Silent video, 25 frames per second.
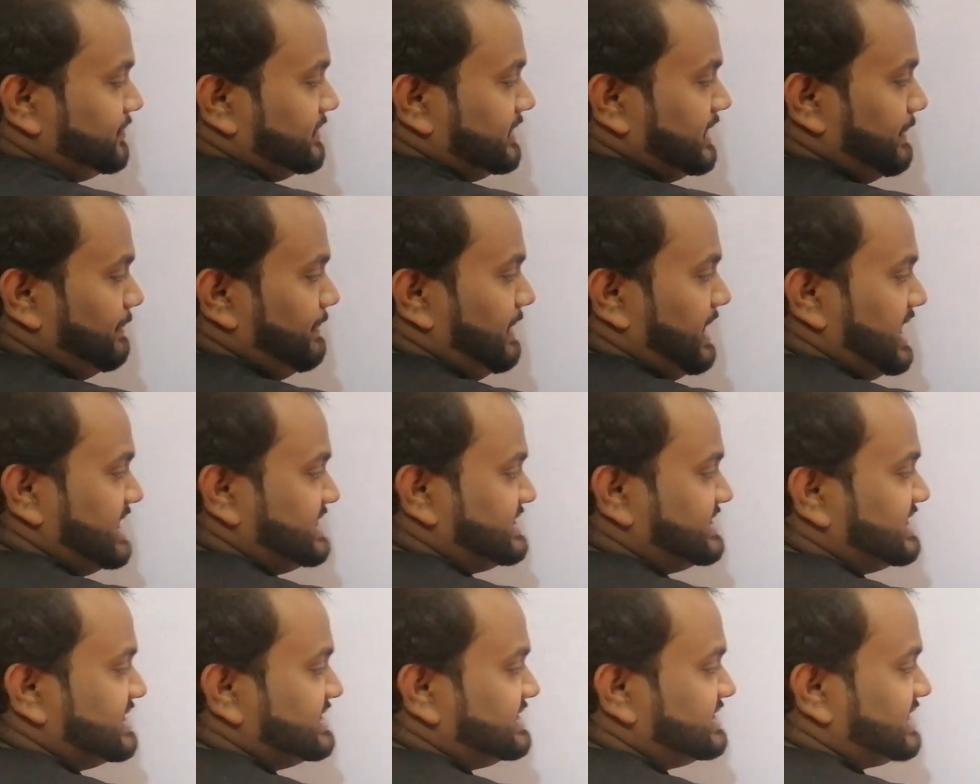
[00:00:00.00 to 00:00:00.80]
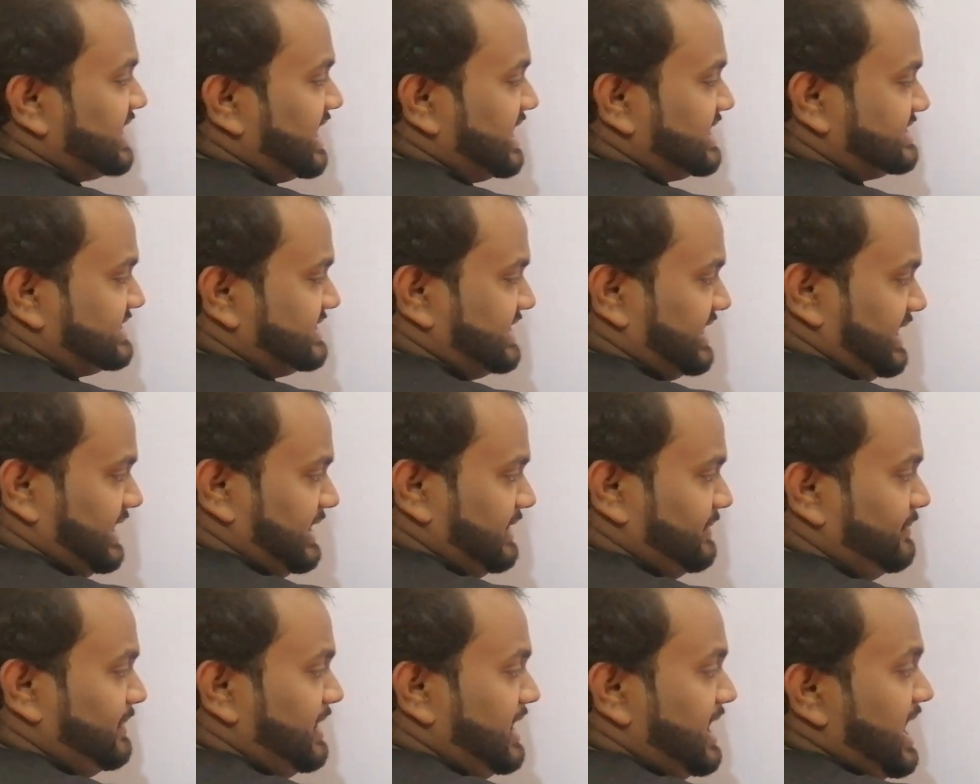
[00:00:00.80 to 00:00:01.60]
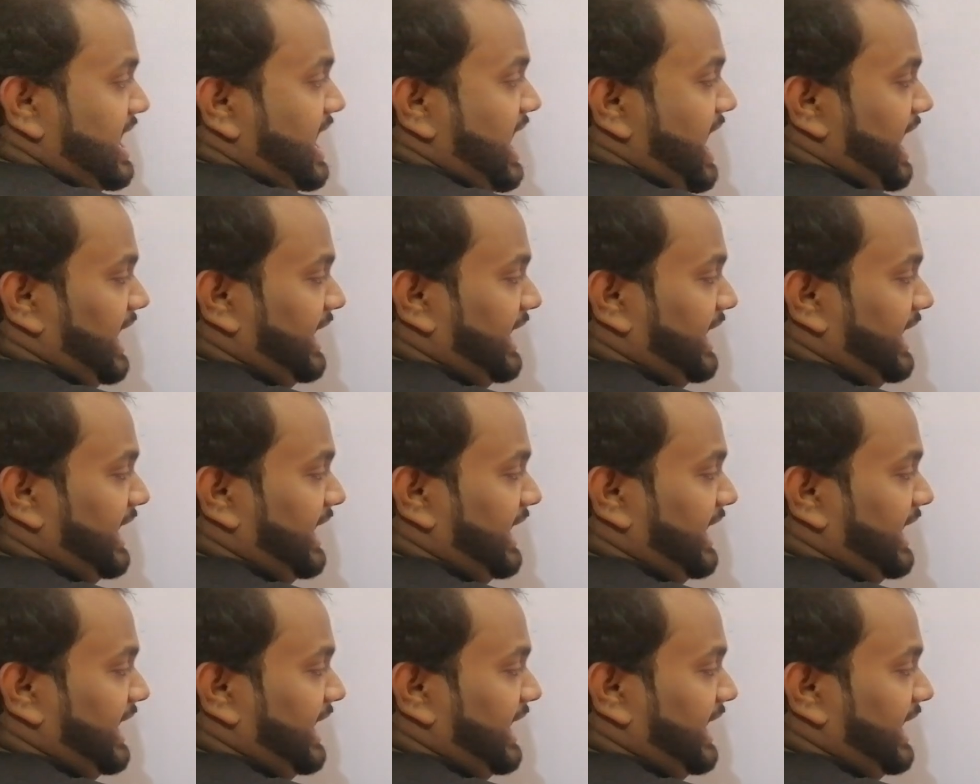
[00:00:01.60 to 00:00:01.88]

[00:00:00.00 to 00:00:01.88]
The bases are same,